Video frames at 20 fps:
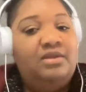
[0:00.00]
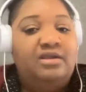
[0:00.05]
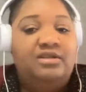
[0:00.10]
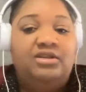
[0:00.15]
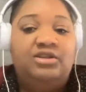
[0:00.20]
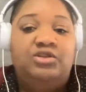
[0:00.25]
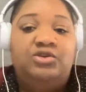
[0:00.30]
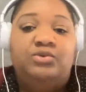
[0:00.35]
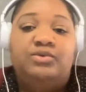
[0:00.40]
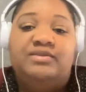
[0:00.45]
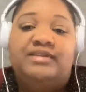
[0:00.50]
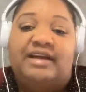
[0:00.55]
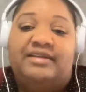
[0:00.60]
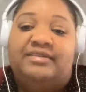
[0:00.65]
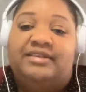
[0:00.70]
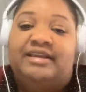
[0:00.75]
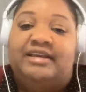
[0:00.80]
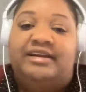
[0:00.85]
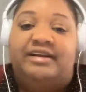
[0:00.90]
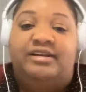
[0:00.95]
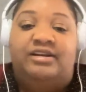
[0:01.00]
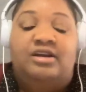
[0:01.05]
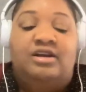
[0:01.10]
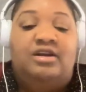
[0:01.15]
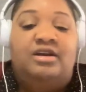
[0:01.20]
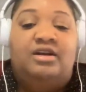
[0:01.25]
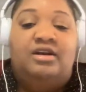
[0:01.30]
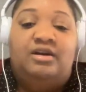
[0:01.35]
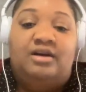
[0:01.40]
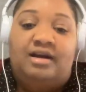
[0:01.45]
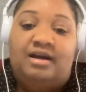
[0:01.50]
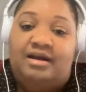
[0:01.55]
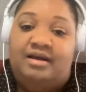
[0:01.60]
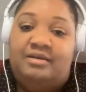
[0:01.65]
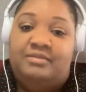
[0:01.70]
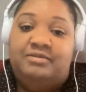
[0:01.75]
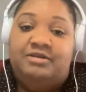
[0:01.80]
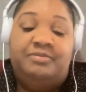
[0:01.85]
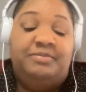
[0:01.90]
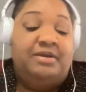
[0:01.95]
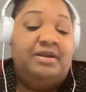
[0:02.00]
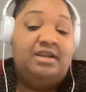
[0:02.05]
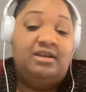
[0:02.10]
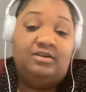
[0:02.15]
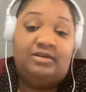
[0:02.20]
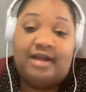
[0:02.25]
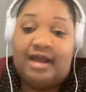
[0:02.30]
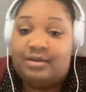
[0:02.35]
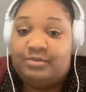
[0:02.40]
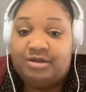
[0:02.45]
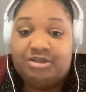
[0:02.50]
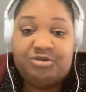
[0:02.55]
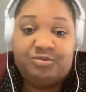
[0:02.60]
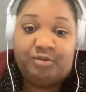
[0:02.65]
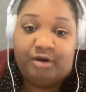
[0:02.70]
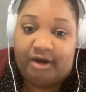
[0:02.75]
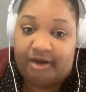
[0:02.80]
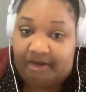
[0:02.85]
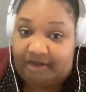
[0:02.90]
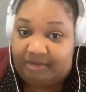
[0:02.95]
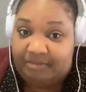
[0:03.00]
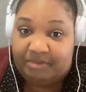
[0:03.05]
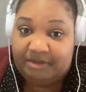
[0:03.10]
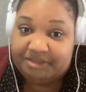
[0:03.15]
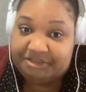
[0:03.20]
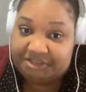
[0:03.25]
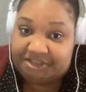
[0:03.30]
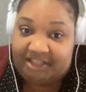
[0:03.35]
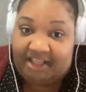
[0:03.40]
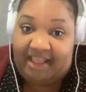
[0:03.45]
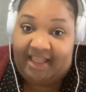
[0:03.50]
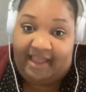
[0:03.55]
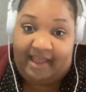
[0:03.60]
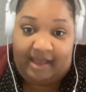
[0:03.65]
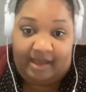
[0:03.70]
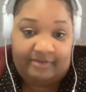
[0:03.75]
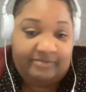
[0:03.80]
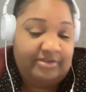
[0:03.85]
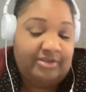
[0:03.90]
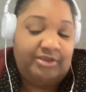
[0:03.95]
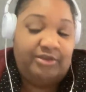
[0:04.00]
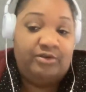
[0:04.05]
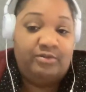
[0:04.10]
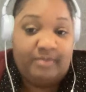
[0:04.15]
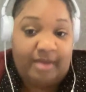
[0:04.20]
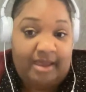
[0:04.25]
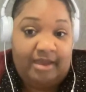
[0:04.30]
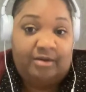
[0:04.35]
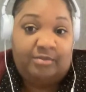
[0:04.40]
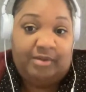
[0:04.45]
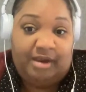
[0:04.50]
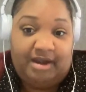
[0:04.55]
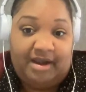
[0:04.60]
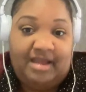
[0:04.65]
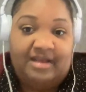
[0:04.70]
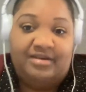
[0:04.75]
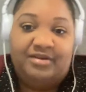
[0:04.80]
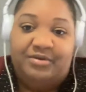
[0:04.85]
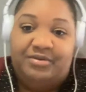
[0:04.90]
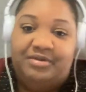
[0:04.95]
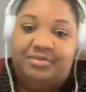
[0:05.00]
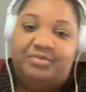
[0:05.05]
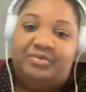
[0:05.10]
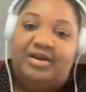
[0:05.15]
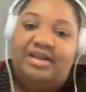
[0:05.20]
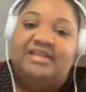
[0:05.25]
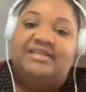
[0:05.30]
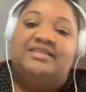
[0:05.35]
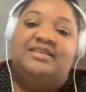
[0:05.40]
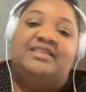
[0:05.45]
the tools out there, depending on how much marketing budget they have, you may or may not know them, right?